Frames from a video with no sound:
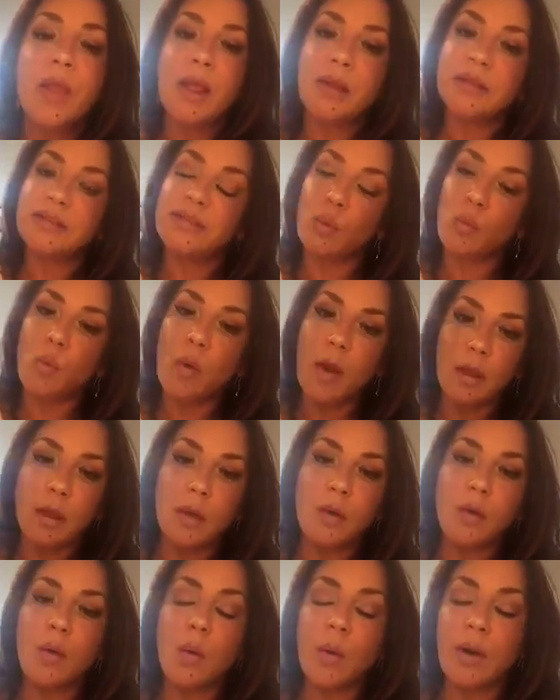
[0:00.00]
And so what
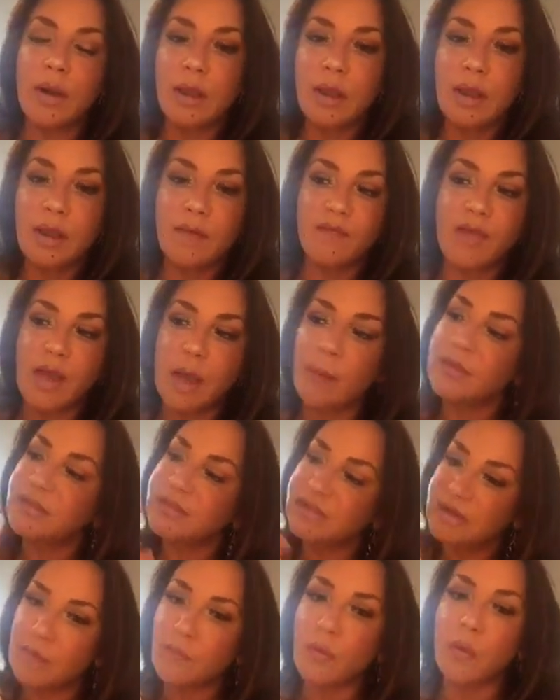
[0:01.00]
you're going to give them,
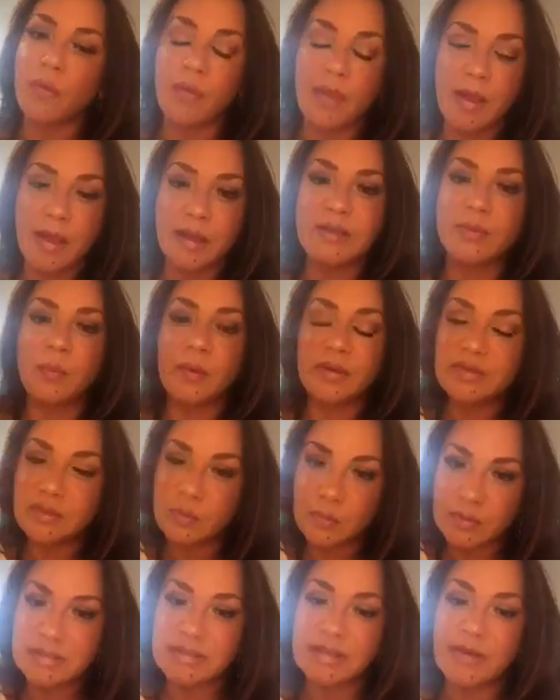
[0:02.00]
several things, but
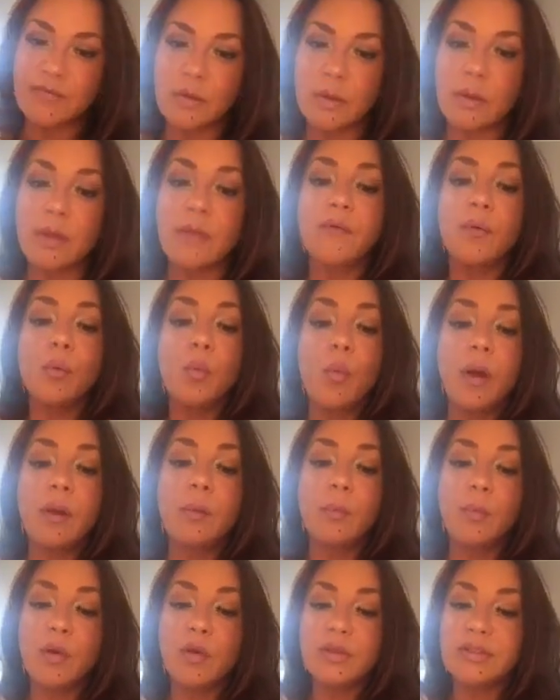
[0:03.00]
specifically for
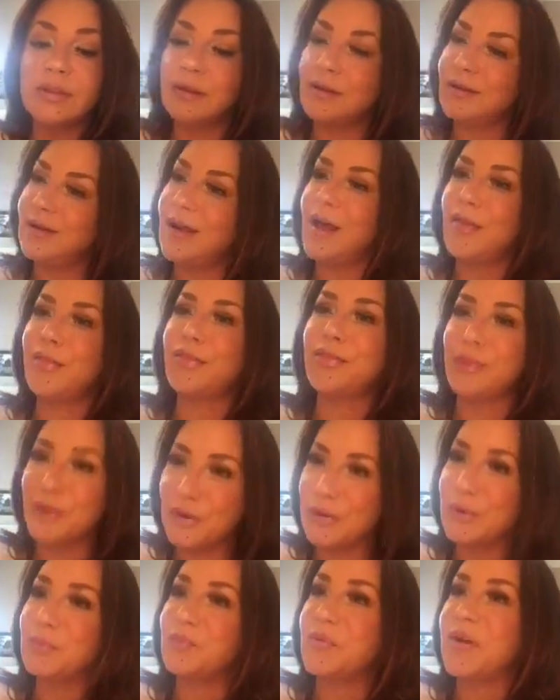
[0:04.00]
one person, a
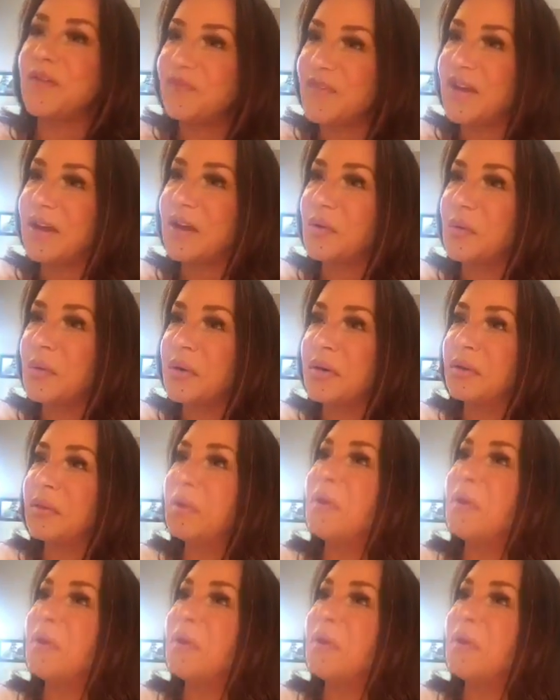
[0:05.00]
third prophetic word,